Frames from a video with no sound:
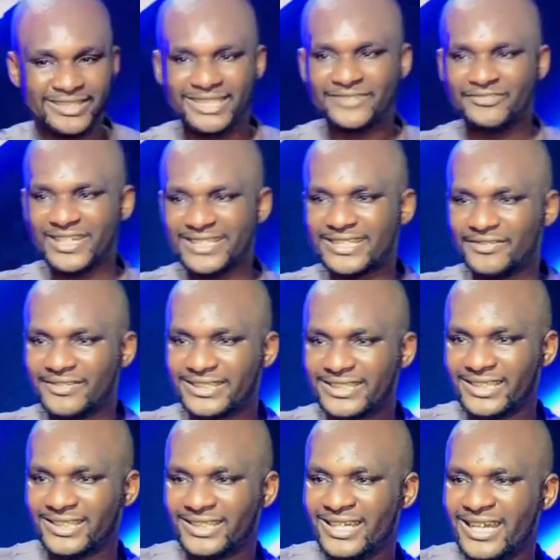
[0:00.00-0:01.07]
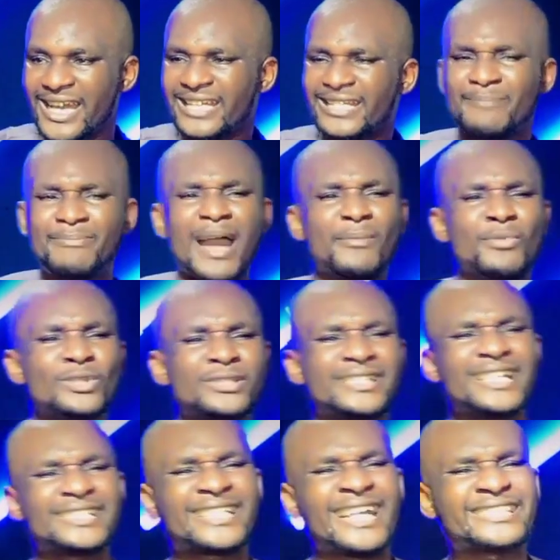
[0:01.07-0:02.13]
17 verse 17, the Bible
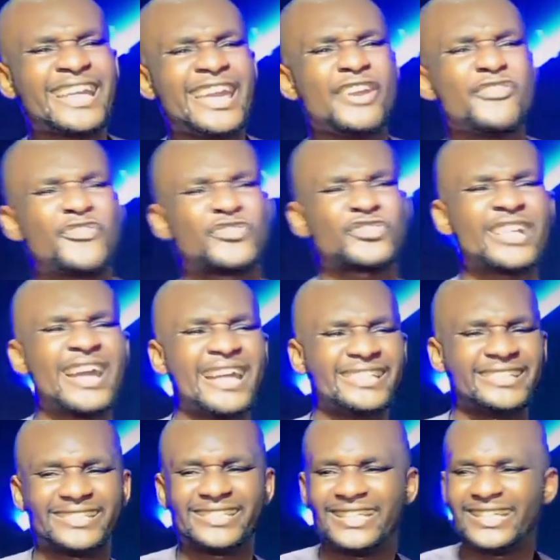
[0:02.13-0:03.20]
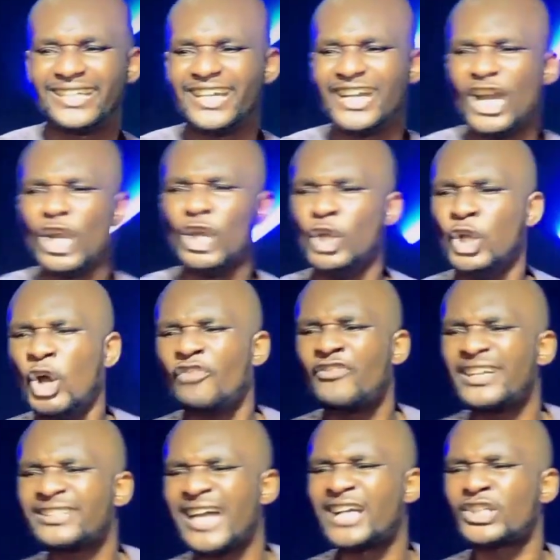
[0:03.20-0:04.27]
says that a friend
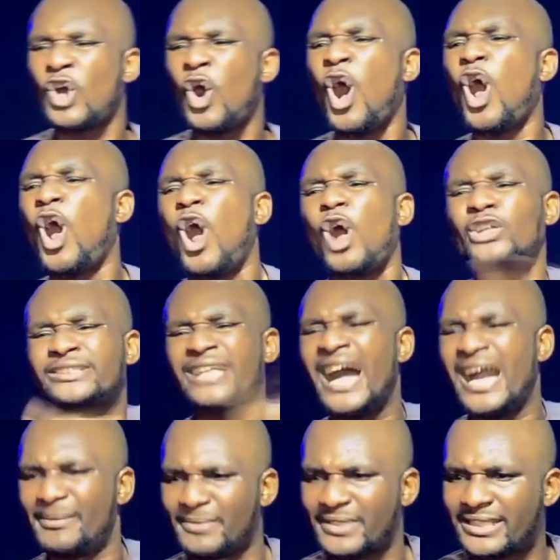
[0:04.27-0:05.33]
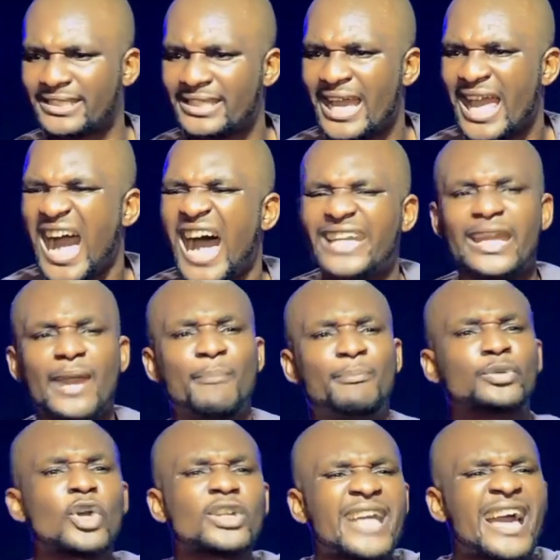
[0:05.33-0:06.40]
loveth at all times, and a
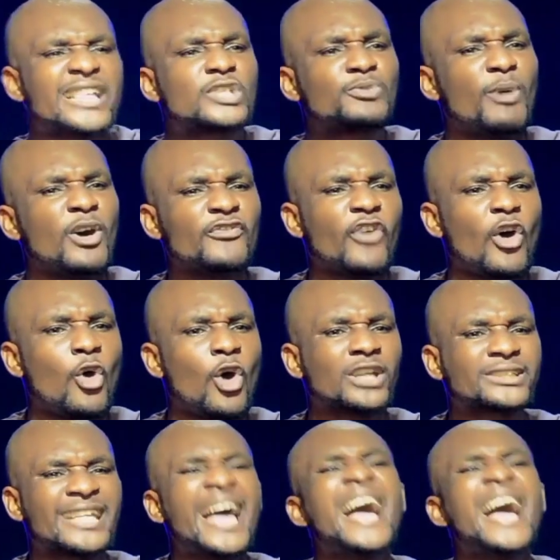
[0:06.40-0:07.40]
brother is born for what?